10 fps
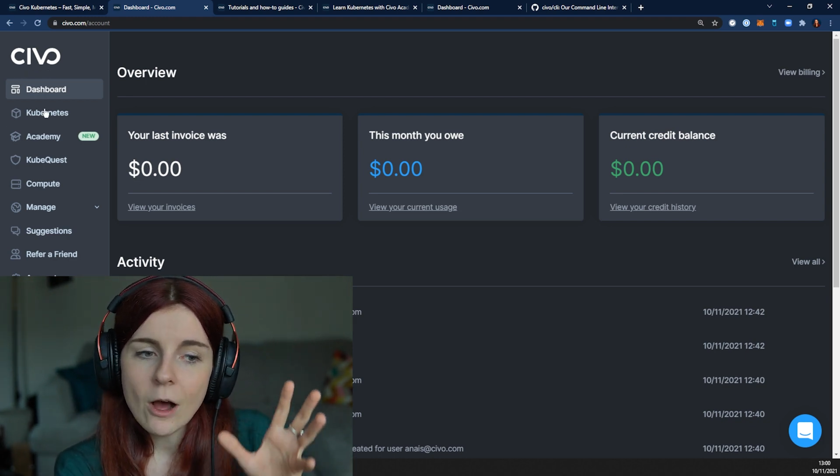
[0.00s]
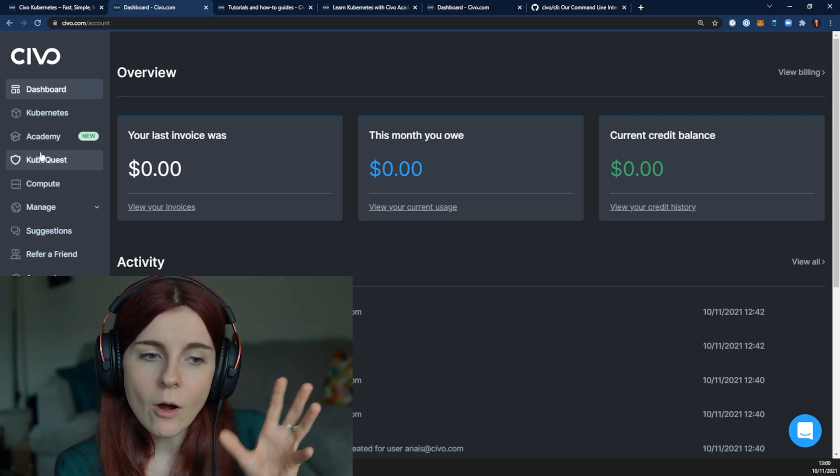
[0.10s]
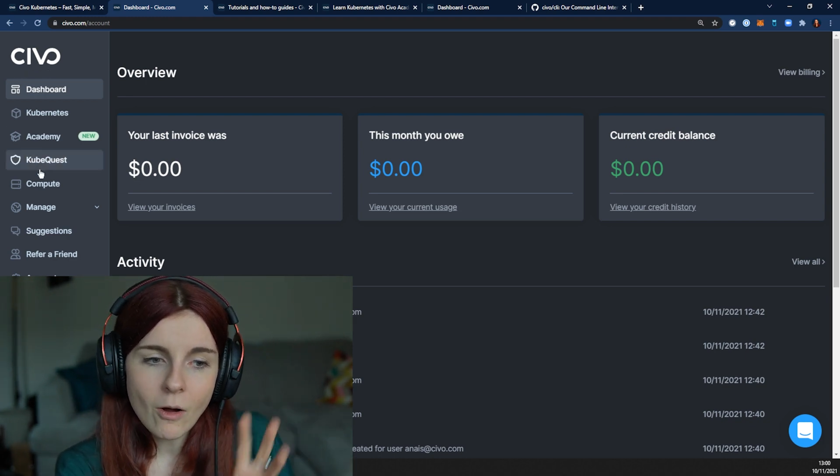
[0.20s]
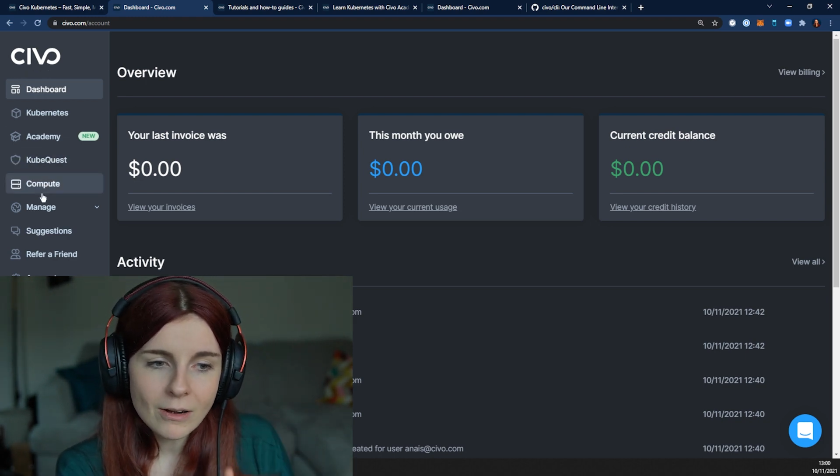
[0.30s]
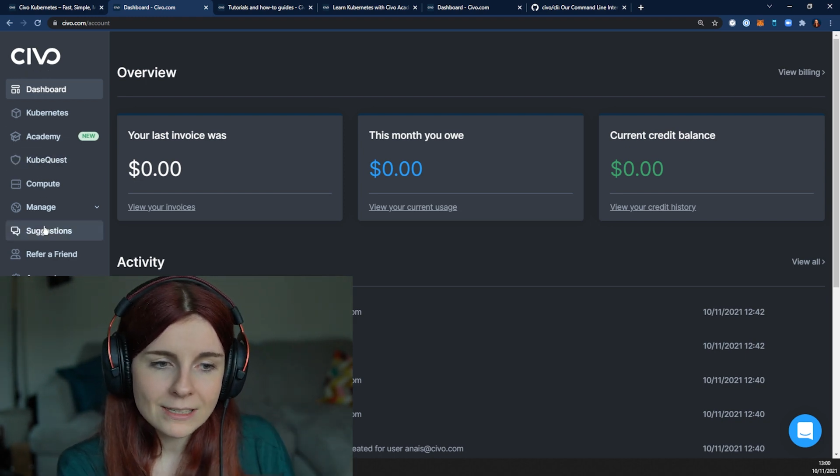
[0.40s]

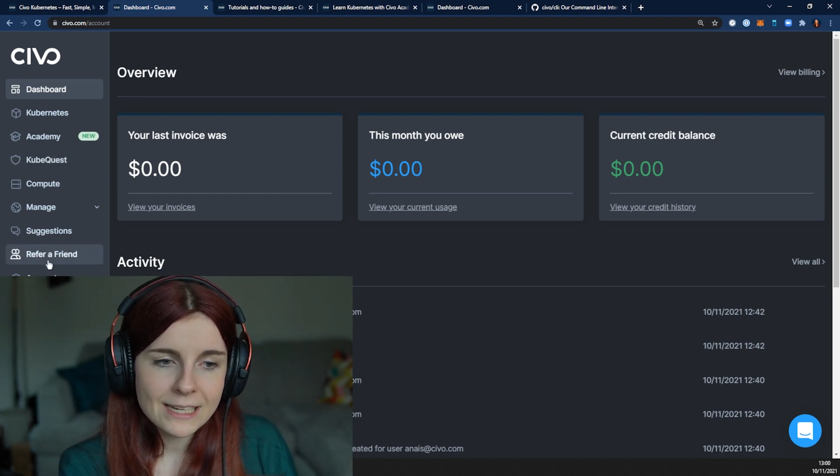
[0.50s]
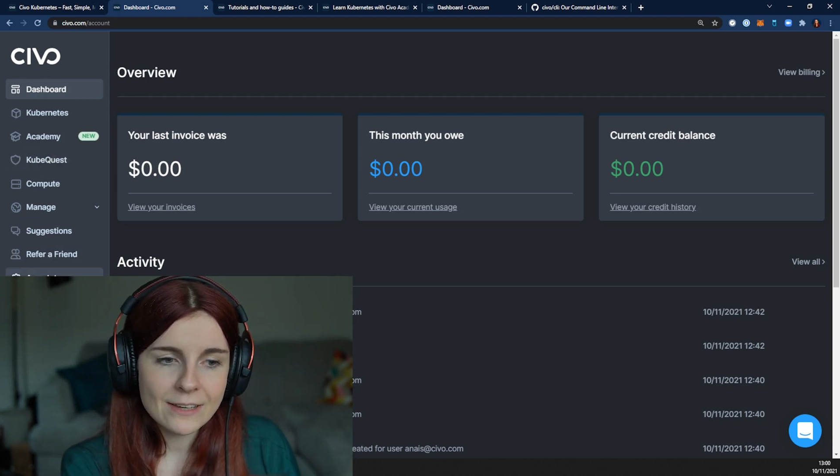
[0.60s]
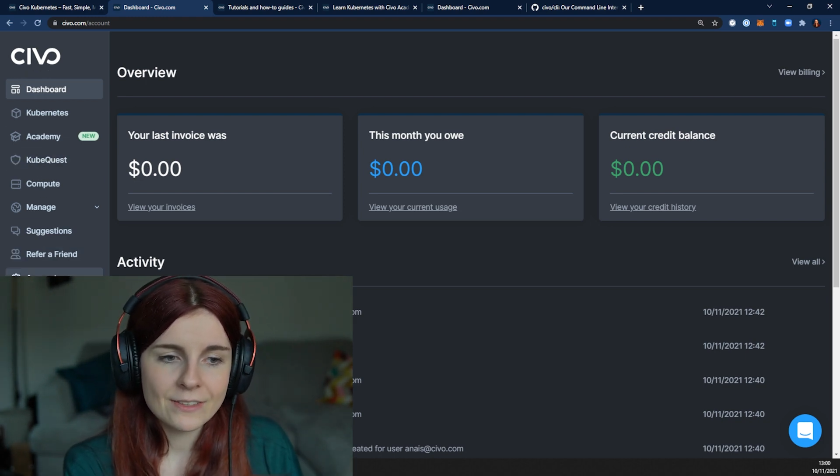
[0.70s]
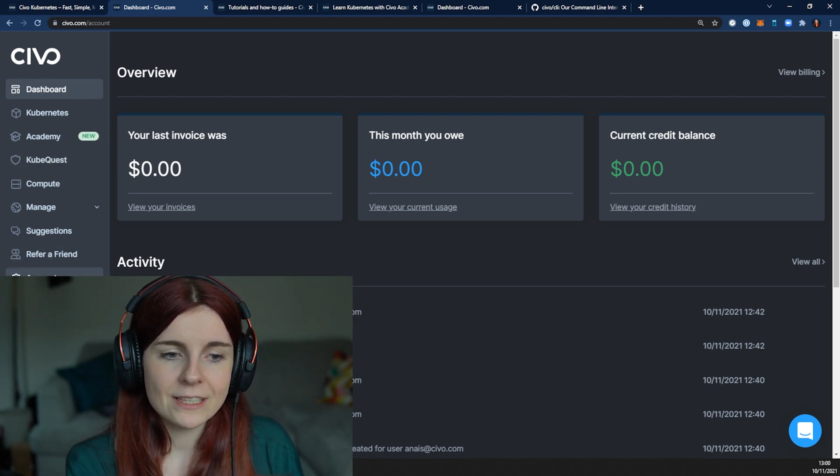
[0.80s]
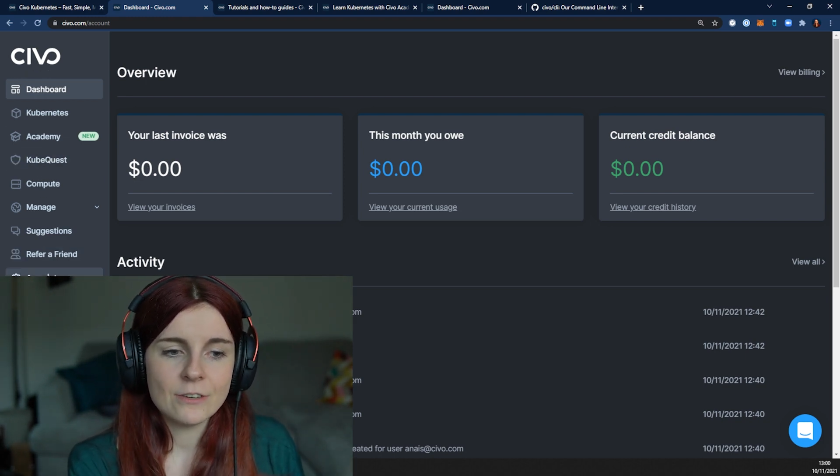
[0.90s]
all the
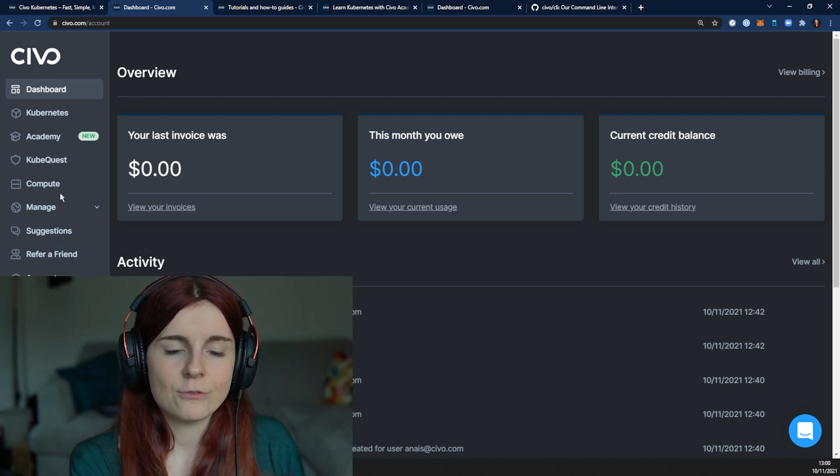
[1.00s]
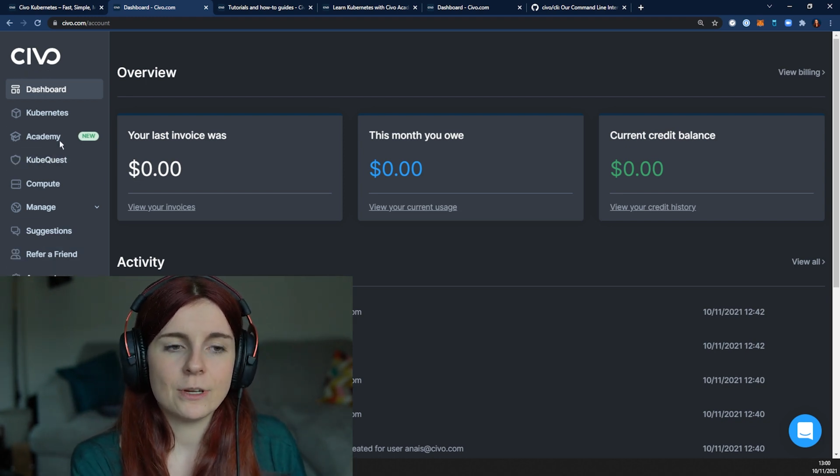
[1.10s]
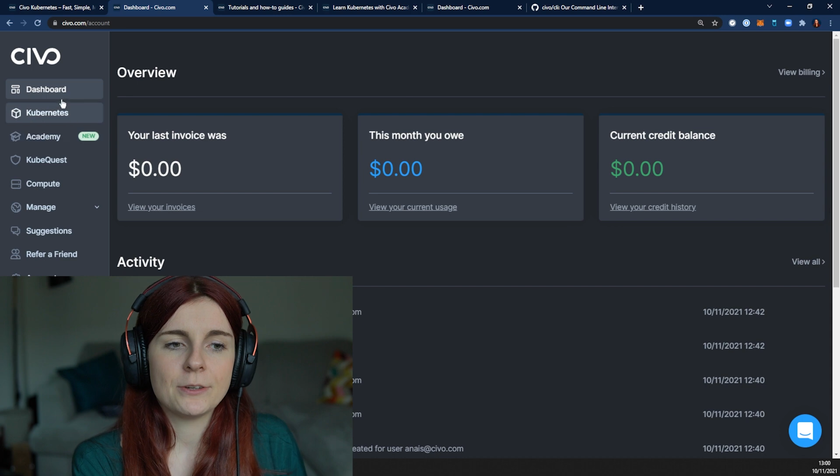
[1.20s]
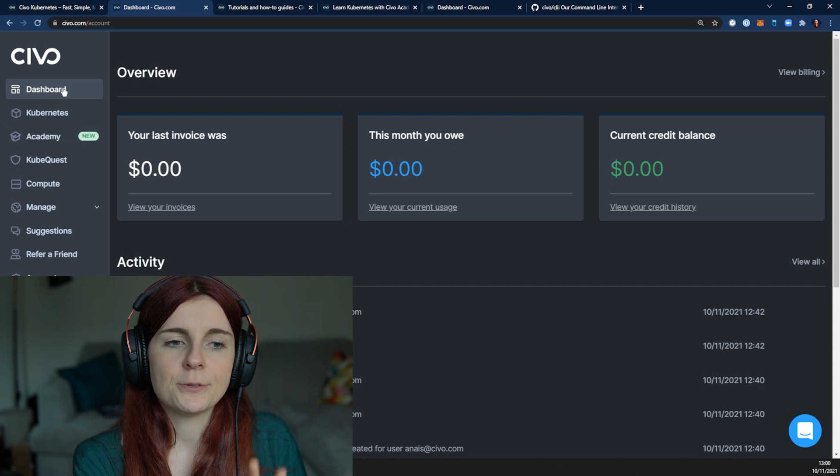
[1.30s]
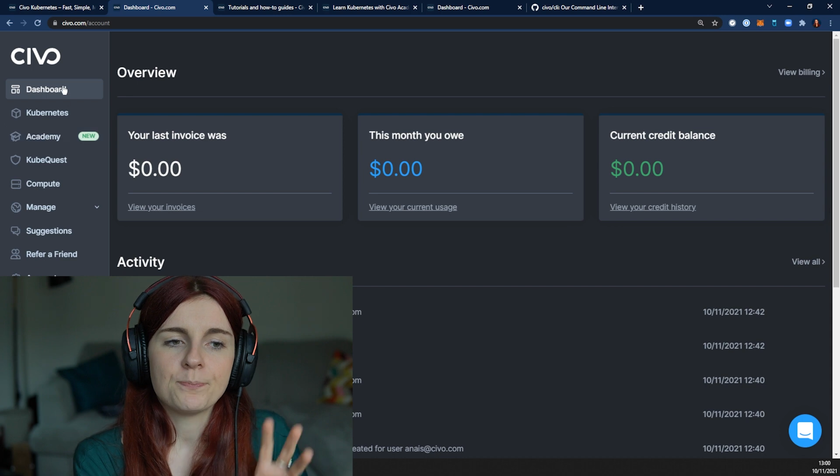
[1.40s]
other
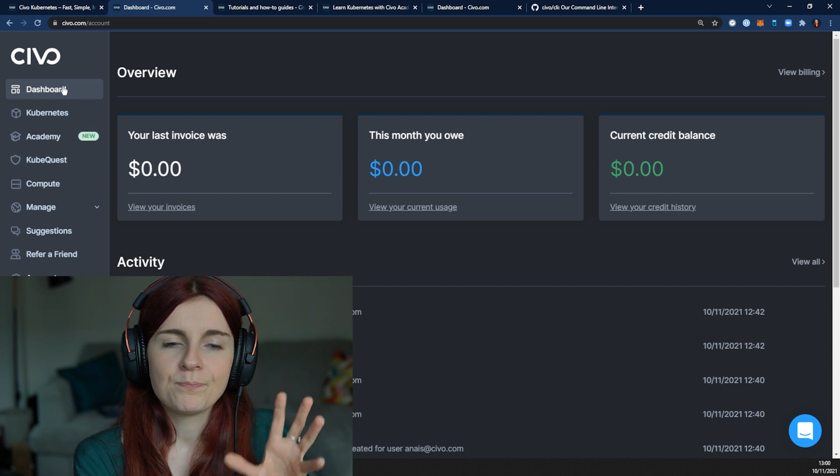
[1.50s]
different